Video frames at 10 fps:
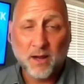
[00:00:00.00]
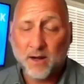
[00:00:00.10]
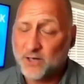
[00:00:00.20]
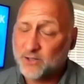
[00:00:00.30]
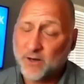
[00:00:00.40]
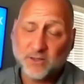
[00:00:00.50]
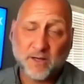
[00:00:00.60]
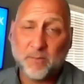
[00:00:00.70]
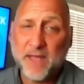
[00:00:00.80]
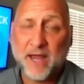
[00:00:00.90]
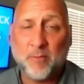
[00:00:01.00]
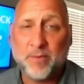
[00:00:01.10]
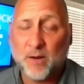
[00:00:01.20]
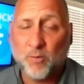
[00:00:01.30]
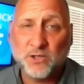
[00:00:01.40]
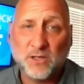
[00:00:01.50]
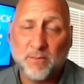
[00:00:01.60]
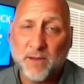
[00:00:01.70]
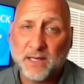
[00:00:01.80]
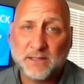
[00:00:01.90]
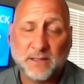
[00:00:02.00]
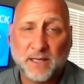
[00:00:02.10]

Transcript: Not sure how it's going to pan out, but I wish you the best.